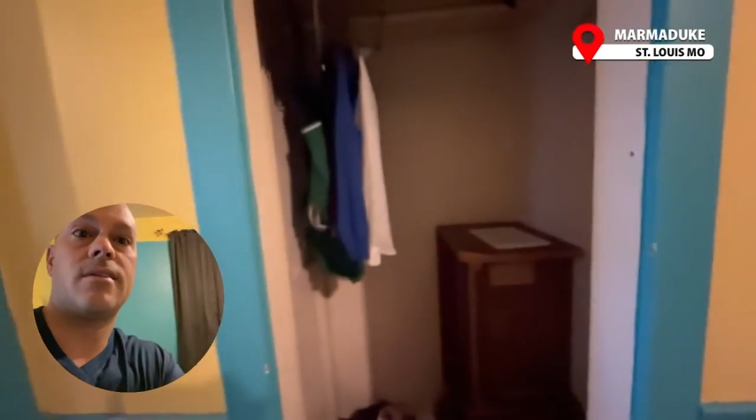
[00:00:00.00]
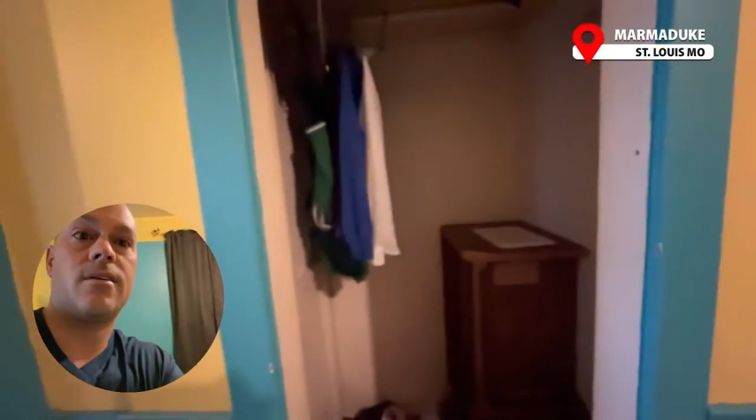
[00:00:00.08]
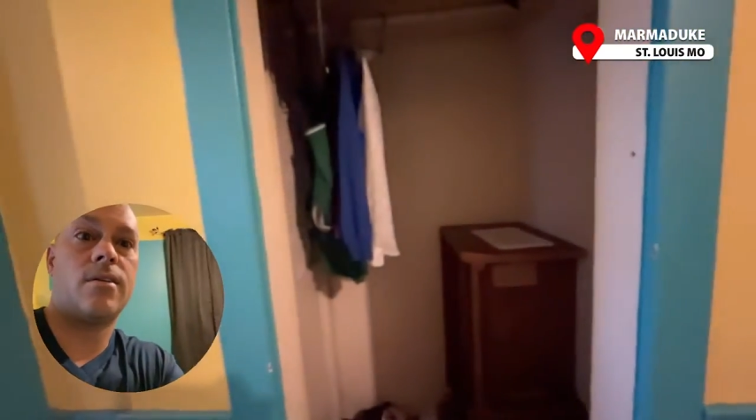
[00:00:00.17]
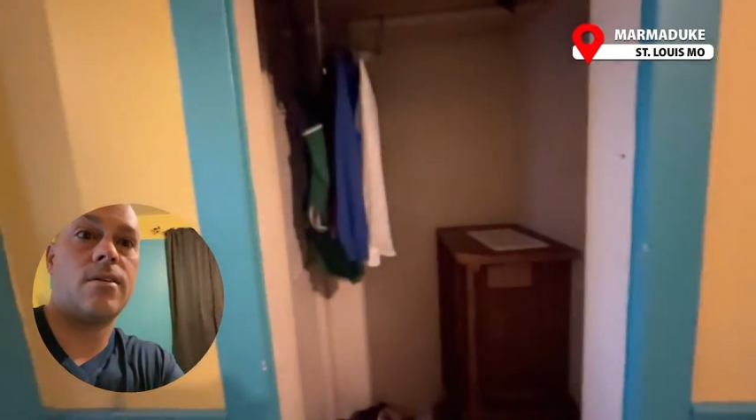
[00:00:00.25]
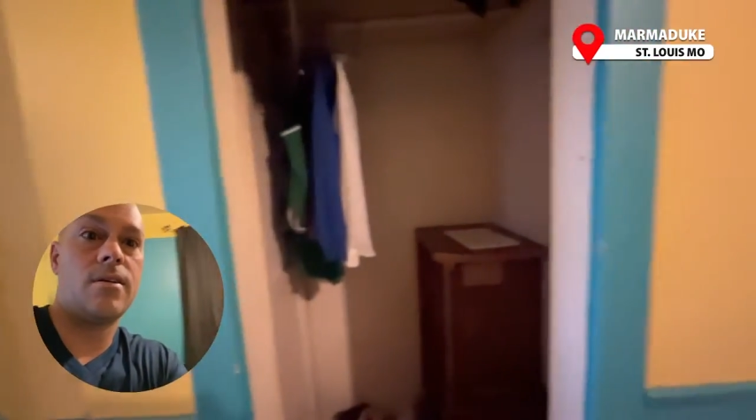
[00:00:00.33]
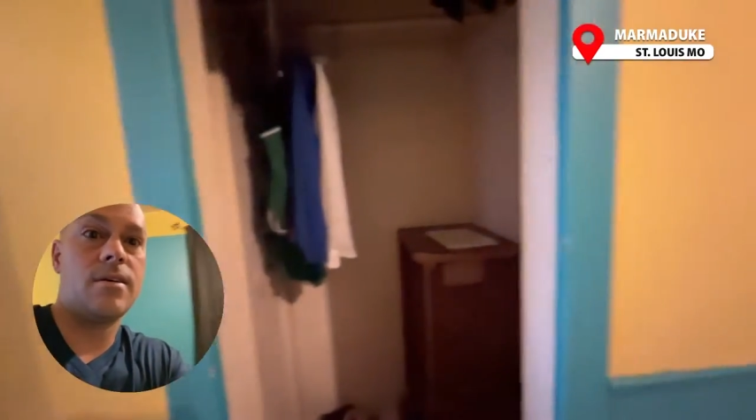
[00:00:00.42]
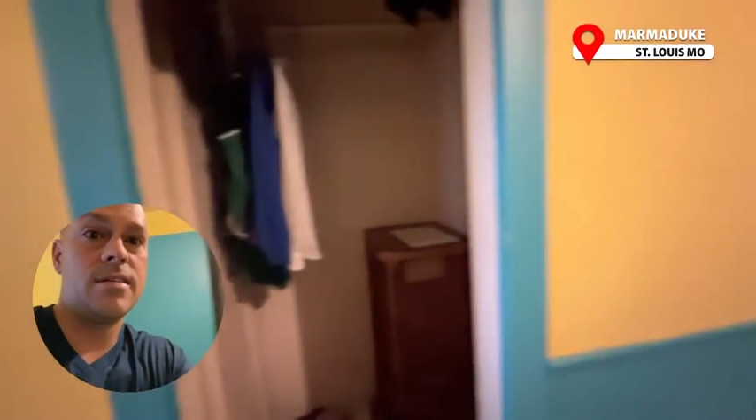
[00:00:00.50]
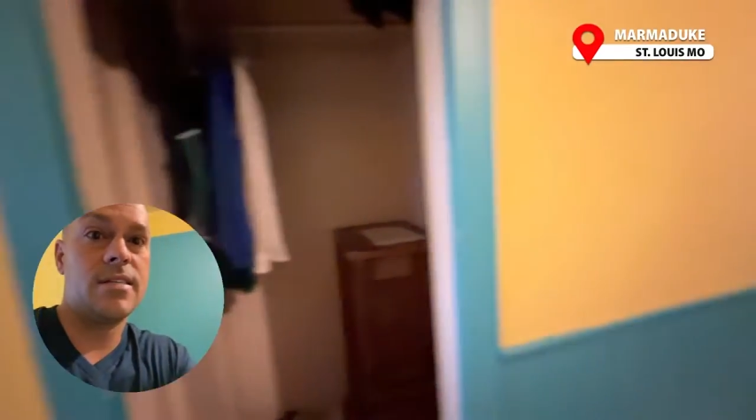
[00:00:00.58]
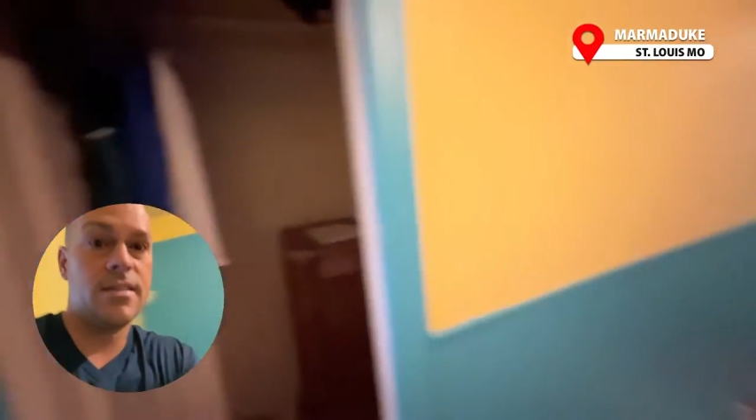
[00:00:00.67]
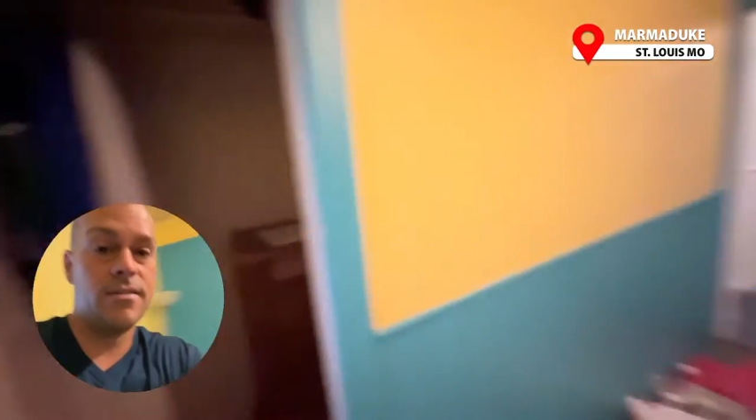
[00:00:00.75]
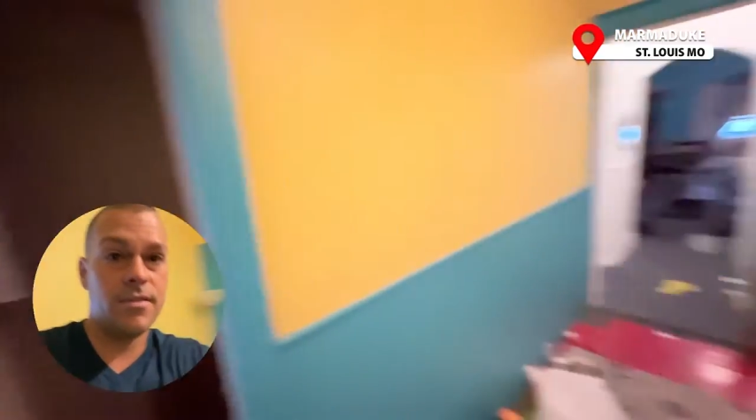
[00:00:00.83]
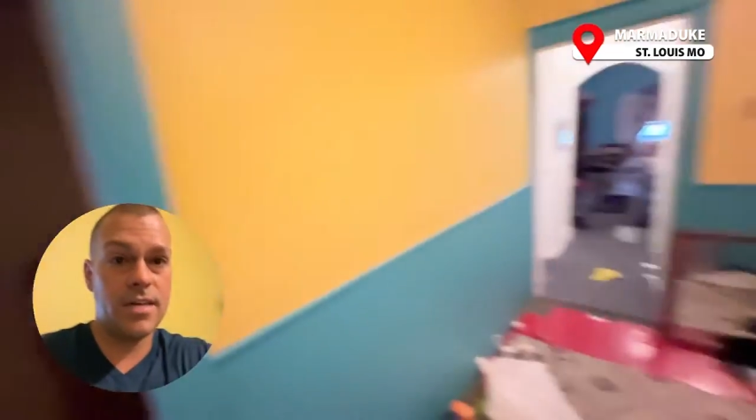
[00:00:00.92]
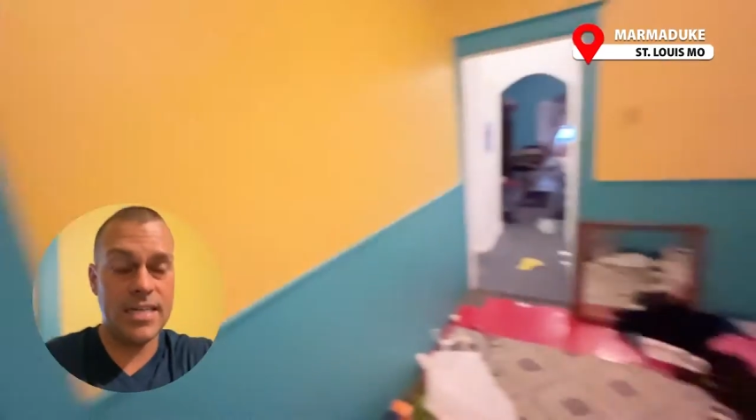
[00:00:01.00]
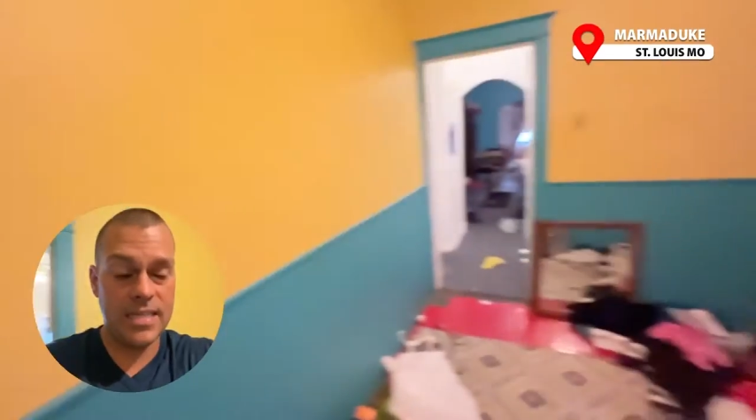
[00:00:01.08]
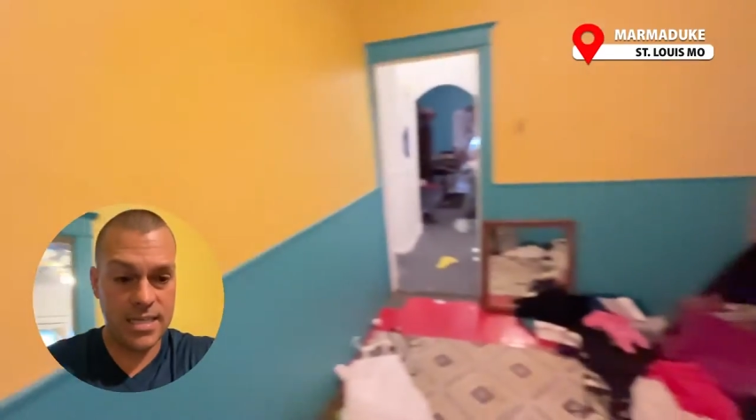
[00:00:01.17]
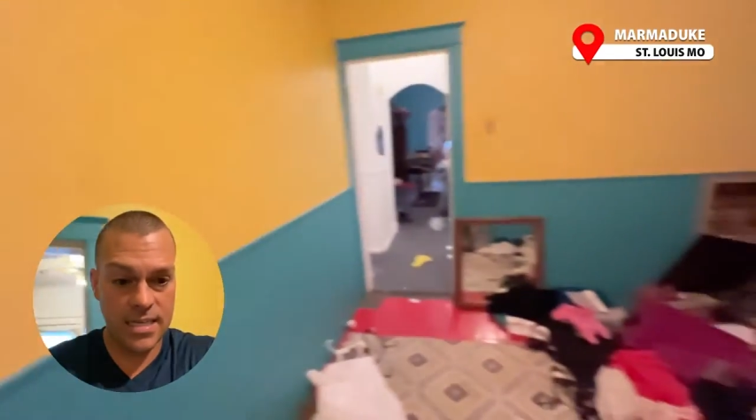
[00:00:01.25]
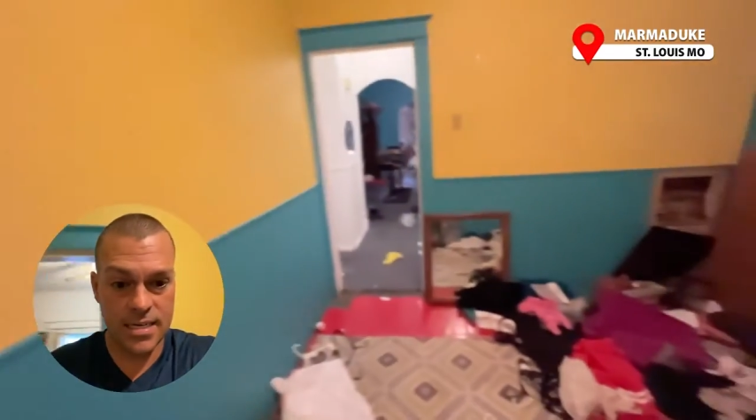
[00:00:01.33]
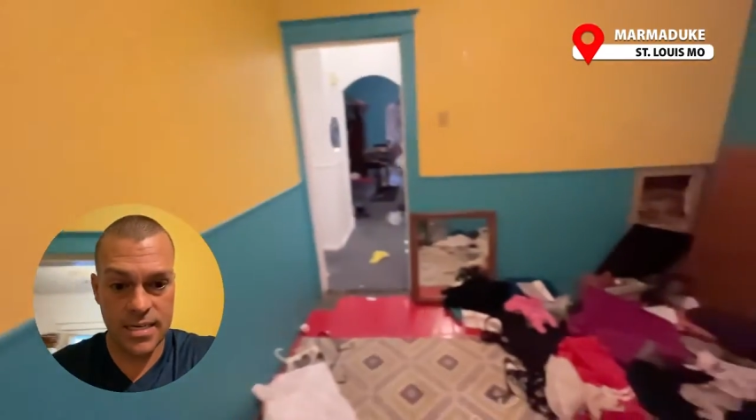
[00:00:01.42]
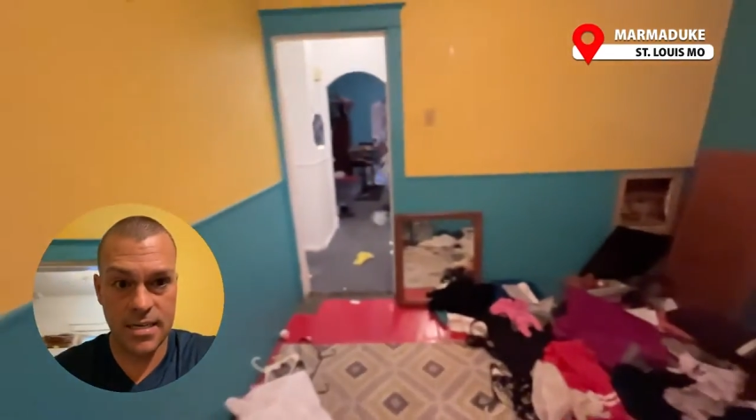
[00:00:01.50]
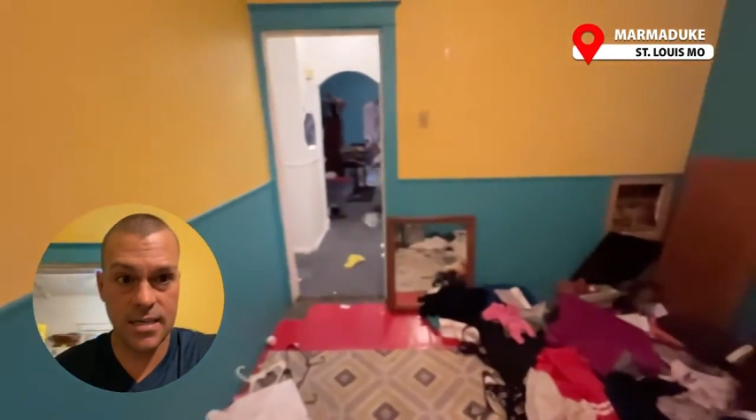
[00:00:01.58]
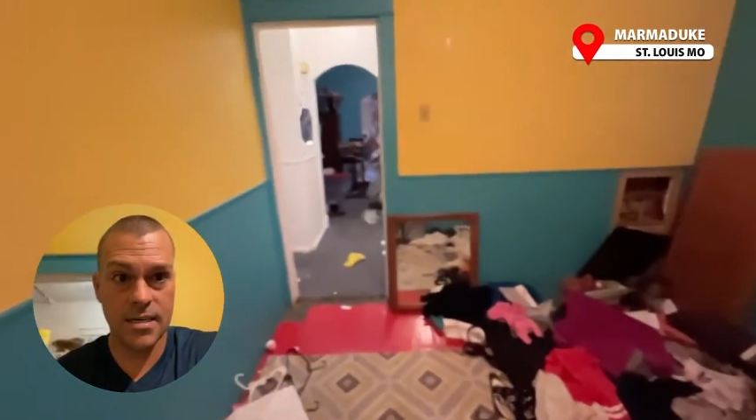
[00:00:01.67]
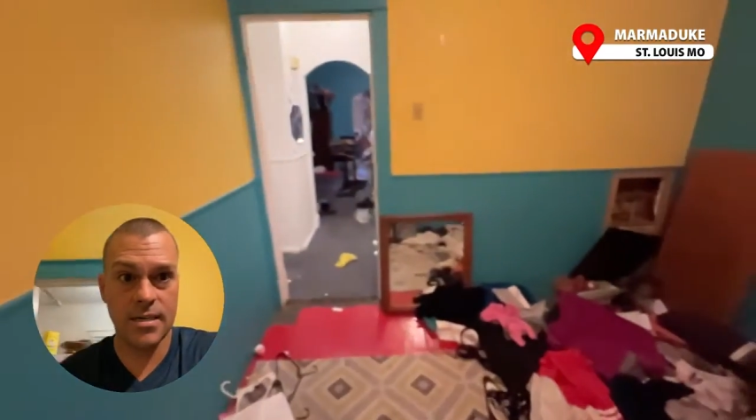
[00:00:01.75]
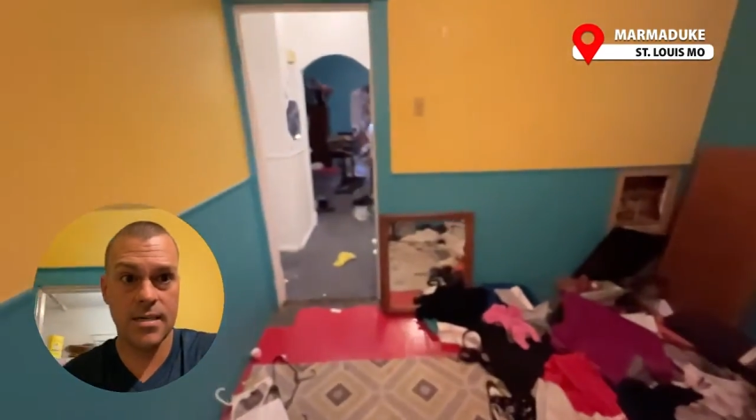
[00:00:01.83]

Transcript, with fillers: closet right there.